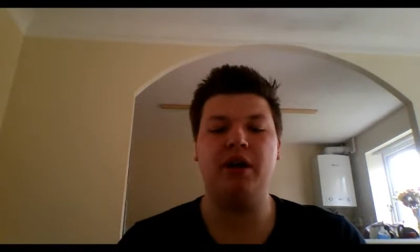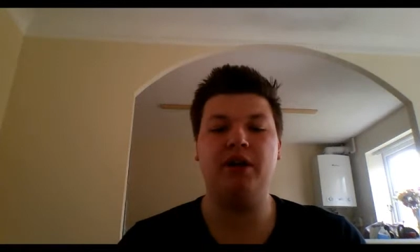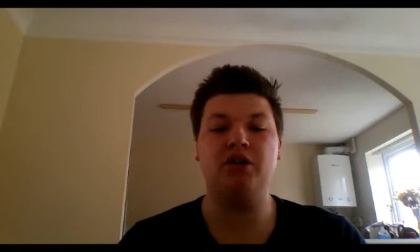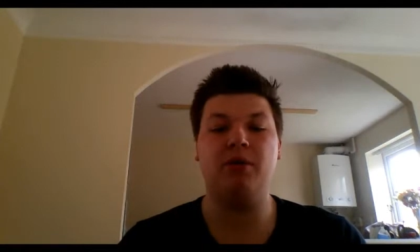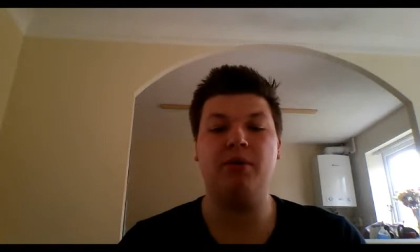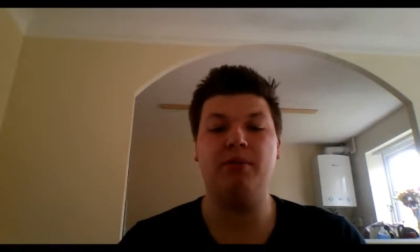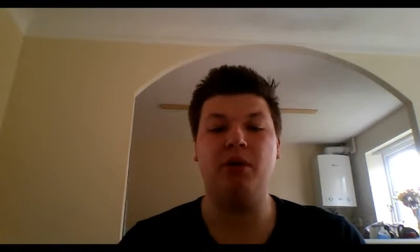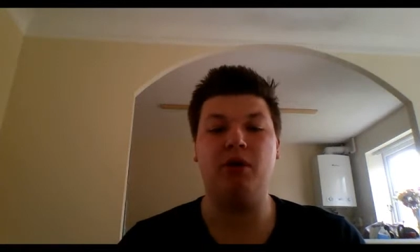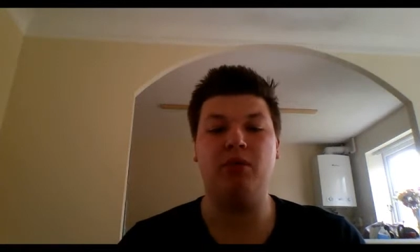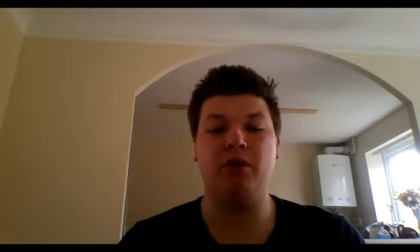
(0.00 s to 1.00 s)
in the top of the
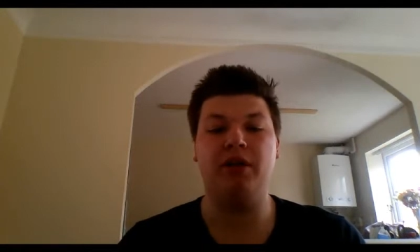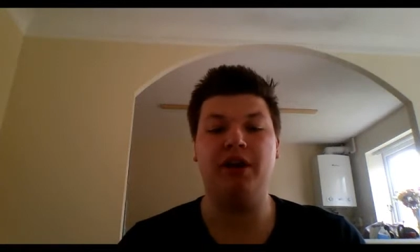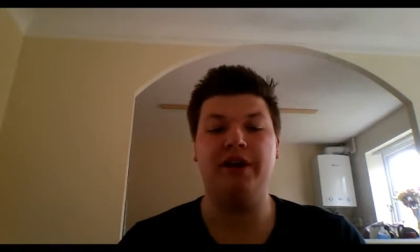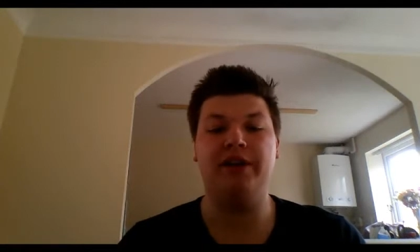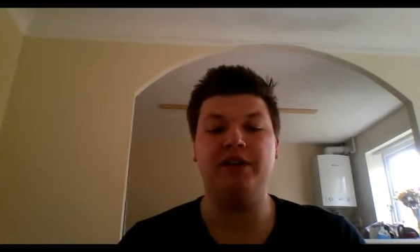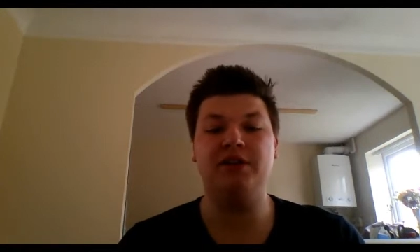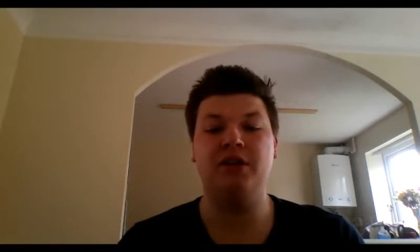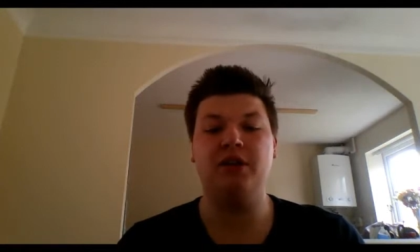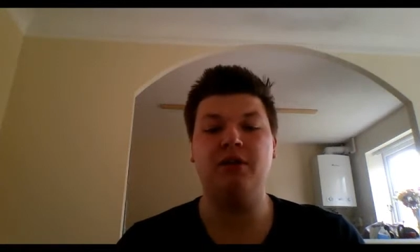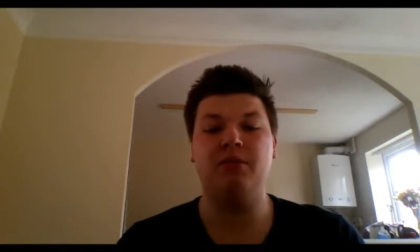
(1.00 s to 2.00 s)
bottle where the lid
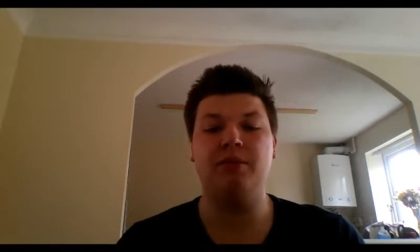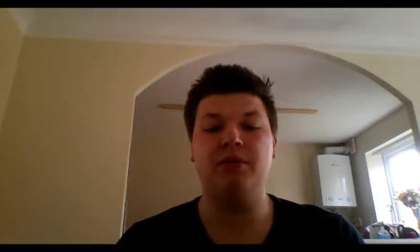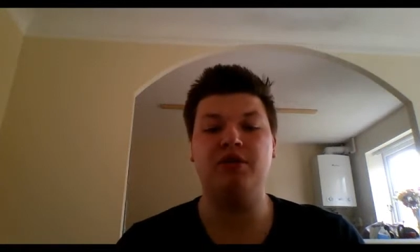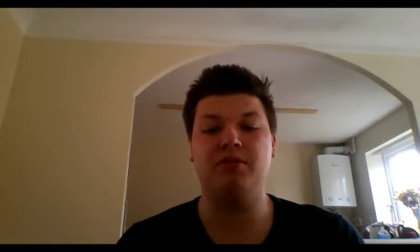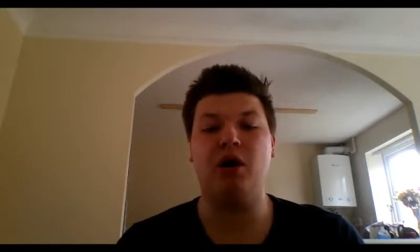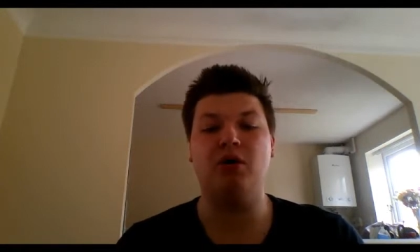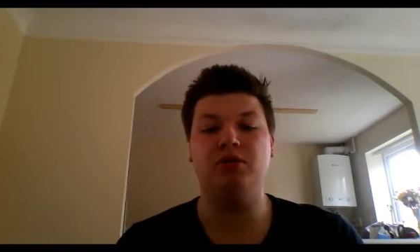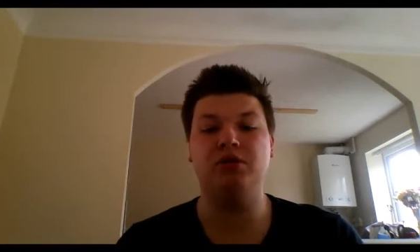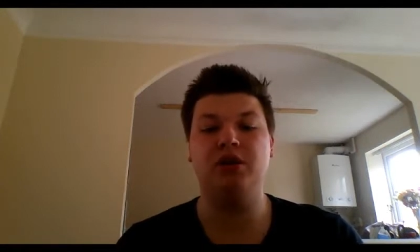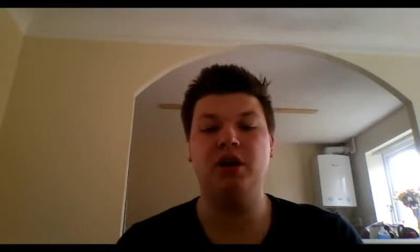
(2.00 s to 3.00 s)
is, we put some
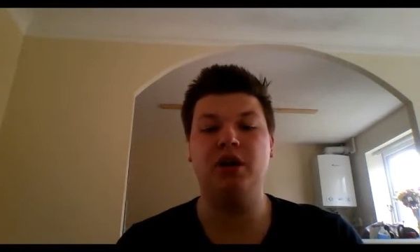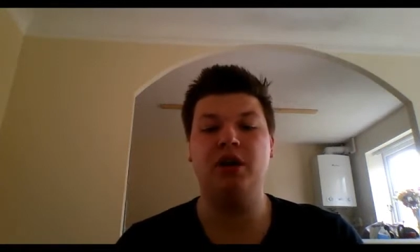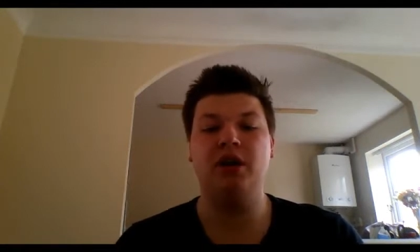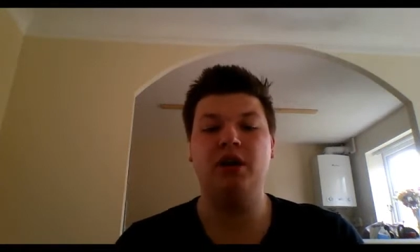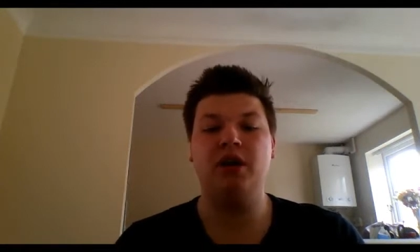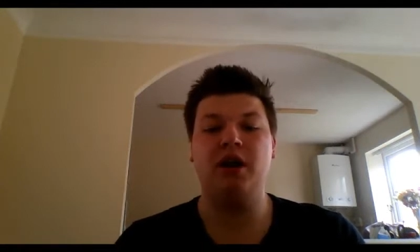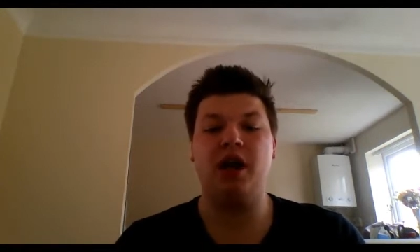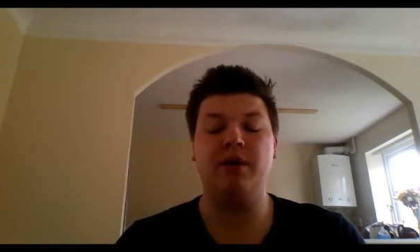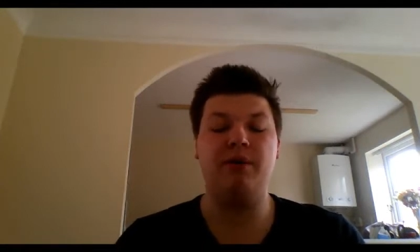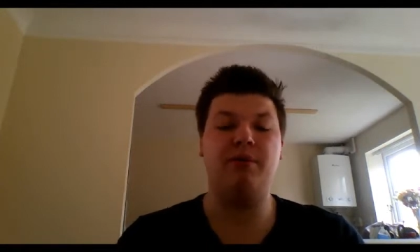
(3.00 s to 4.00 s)
holes, and
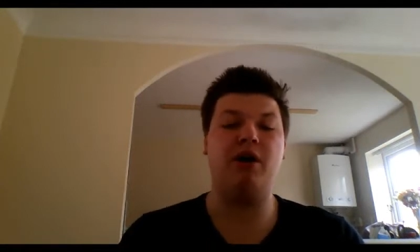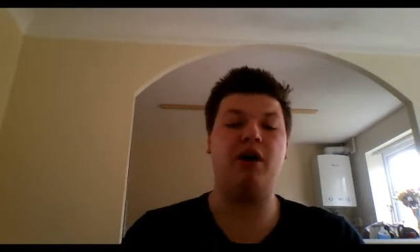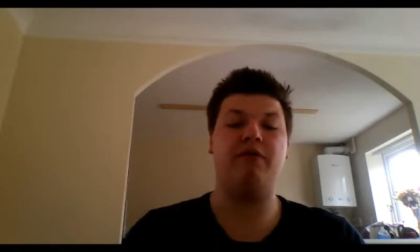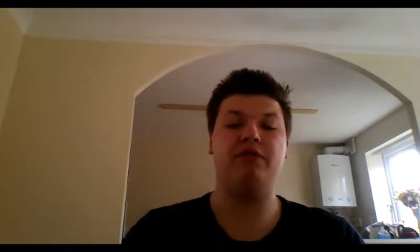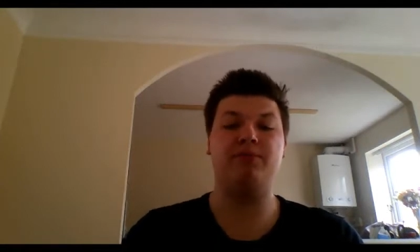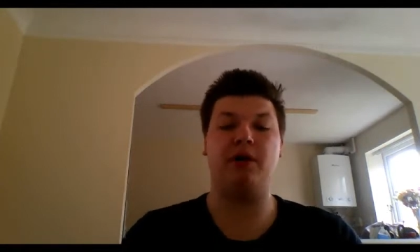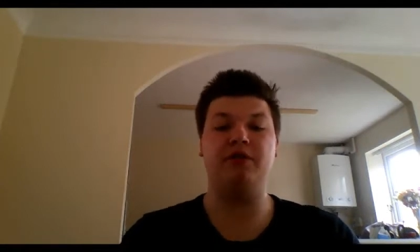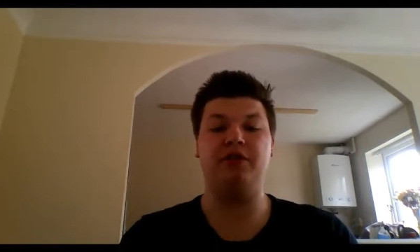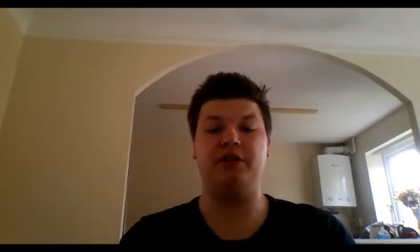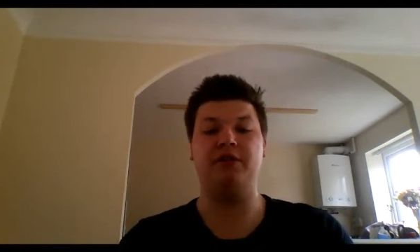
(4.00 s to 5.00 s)
then we put our
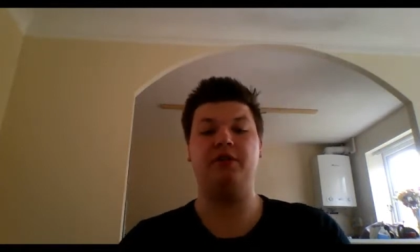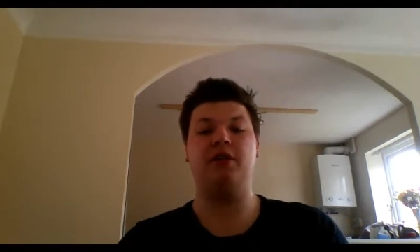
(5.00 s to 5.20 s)
sponge in,